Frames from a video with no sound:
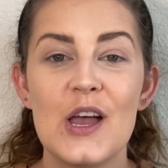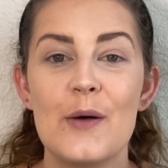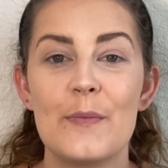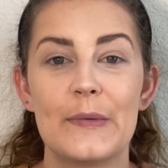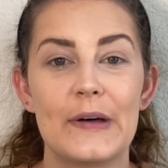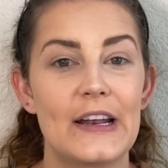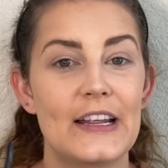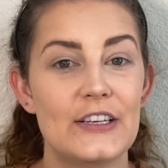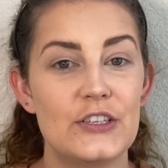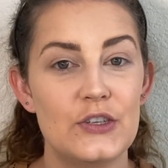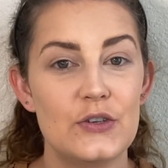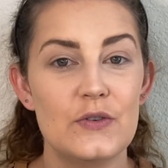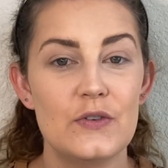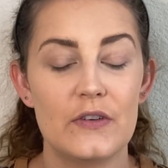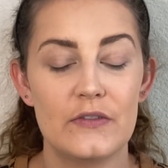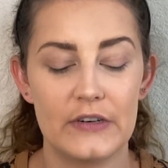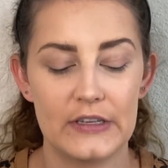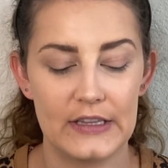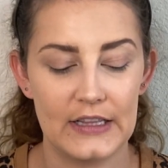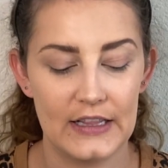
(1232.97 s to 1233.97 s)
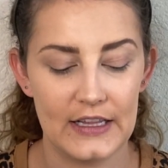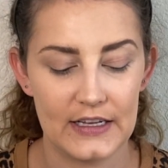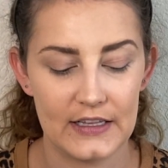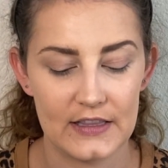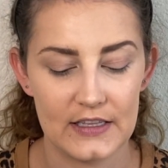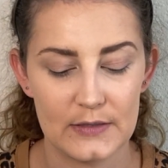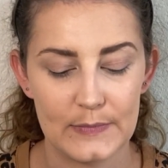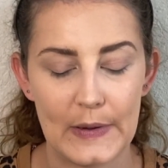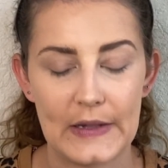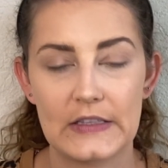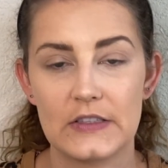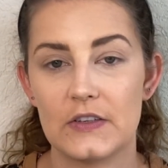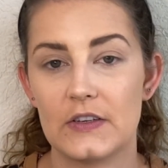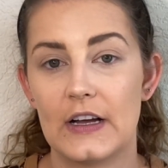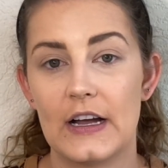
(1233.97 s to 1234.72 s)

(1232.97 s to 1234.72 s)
But I do really like this pencil.